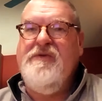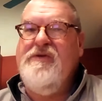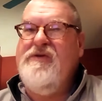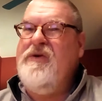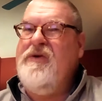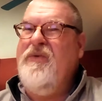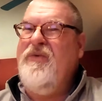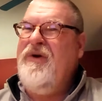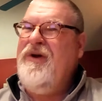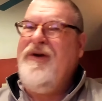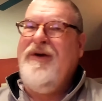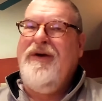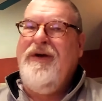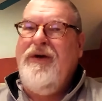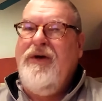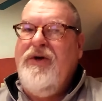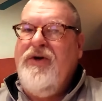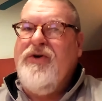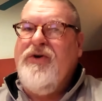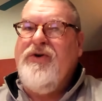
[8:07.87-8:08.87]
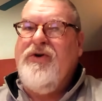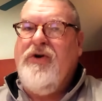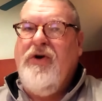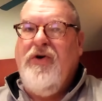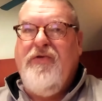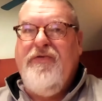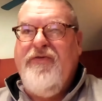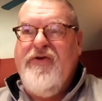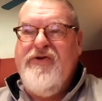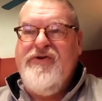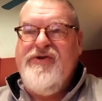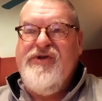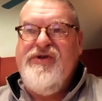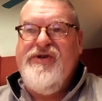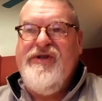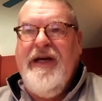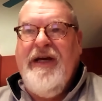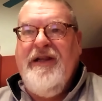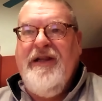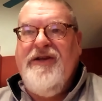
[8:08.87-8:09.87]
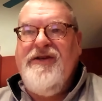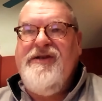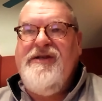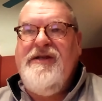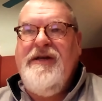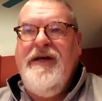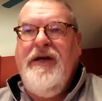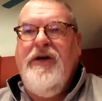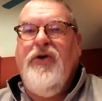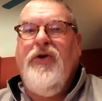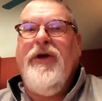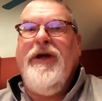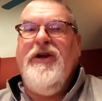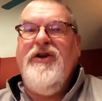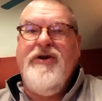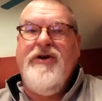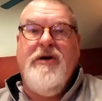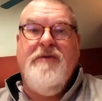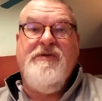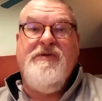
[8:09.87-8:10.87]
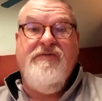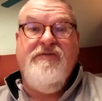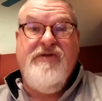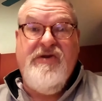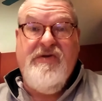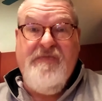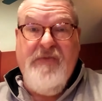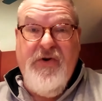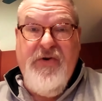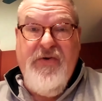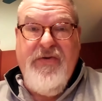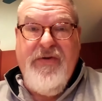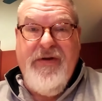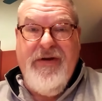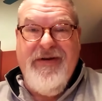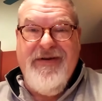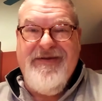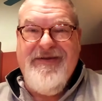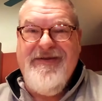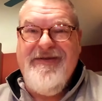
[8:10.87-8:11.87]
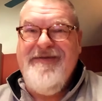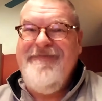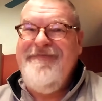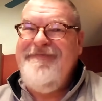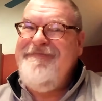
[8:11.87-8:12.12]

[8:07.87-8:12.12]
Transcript: So gold versus stainless steel in terms of smoothness,